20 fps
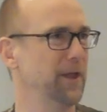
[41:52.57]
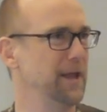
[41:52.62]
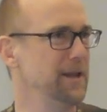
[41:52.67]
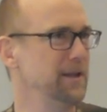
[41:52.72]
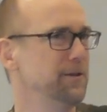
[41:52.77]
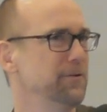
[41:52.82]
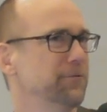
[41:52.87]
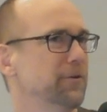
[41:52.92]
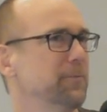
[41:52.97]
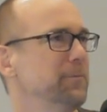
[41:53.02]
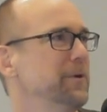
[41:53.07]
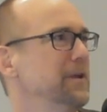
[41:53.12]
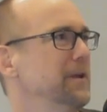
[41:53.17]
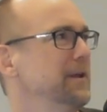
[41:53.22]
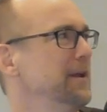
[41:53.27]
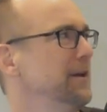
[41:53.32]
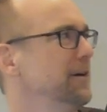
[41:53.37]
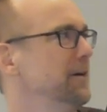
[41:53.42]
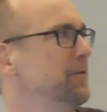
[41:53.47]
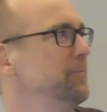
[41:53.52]
thank you for
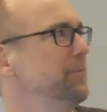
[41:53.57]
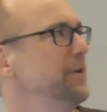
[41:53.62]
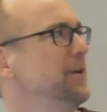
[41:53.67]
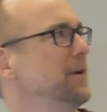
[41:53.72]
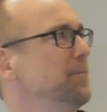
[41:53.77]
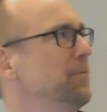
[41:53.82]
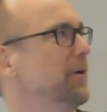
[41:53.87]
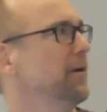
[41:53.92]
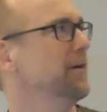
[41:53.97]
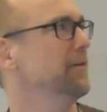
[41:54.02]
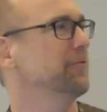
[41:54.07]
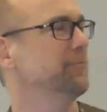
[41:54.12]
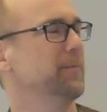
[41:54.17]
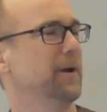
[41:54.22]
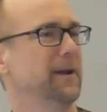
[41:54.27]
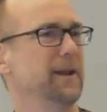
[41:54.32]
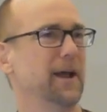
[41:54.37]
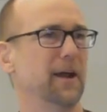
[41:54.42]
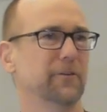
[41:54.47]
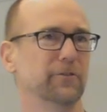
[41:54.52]
being here and being a part of
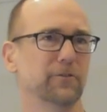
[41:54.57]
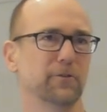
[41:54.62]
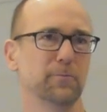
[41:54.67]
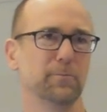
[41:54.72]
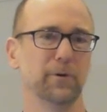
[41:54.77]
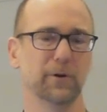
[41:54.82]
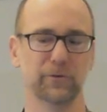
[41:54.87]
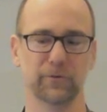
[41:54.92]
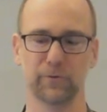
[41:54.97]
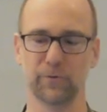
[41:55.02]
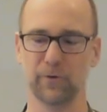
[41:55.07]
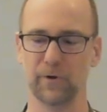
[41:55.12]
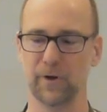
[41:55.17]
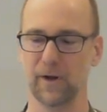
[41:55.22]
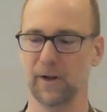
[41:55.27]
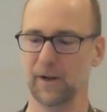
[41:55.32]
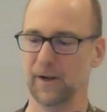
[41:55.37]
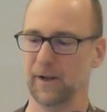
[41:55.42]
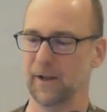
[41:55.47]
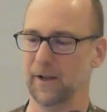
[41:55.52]
my national book
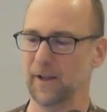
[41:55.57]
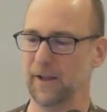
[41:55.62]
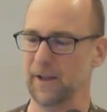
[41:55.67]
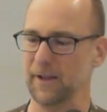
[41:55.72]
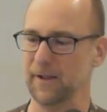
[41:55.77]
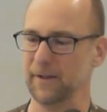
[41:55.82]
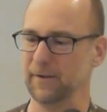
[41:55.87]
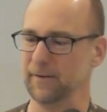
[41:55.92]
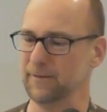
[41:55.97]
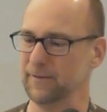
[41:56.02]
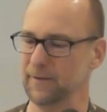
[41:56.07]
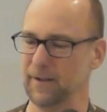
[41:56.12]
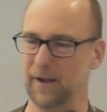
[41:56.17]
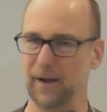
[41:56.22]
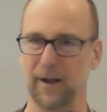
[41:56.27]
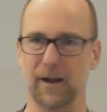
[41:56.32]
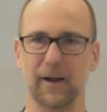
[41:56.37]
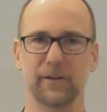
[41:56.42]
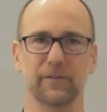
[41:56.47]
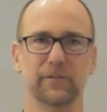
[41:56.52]
tour, and
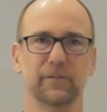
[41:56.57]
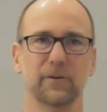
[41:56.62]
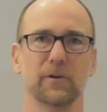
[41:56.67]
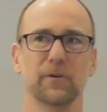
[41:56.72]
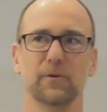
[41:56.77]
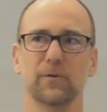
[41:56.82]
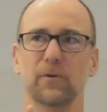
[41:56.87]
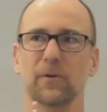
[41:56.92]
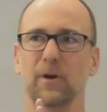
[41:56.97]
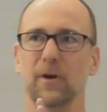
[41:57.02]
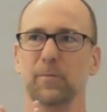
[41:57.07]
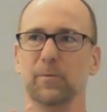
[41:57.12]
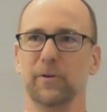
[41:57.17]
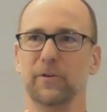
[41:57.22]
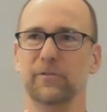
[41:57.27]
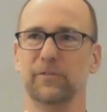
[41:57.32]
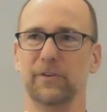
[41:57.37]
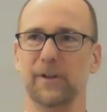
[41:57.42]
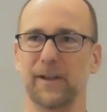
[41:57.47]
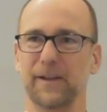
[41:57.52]
uh, I so
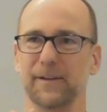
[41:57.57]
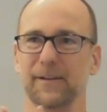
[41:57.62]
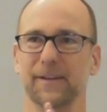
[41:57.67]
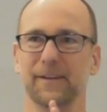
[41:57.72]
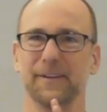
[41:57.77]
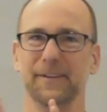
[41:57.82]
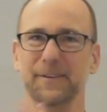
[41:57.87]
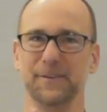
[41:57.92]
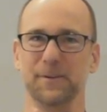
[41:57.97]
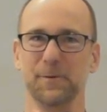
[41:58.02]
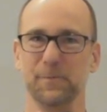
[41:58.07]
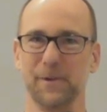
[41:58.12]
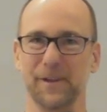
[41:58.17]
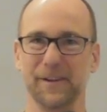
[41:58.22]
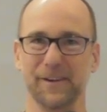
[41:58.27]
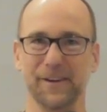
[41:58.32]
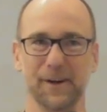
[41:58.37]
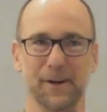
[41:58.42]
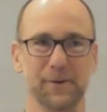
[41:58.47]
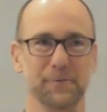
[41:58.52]
appreciate you
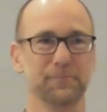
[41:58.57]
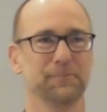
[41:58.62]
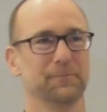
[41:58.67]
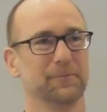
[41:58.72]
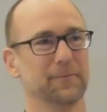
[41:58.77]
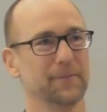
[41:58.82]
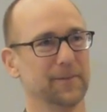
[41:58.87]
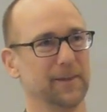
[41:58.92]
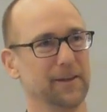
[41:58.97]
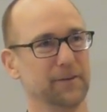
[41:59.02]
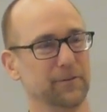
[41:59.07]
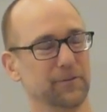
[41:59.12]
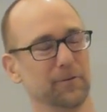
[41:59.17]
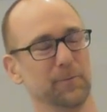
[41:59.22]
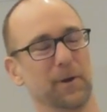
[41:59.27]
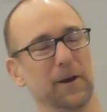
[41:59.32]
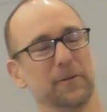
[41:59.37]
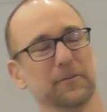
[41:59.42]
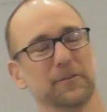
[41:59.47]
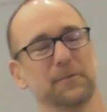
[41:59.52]
being here. Thank you
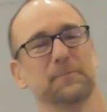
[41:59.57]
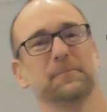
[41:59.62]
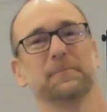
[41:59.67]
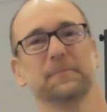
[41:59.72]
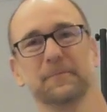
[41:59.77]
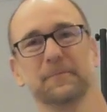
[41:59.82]
so much.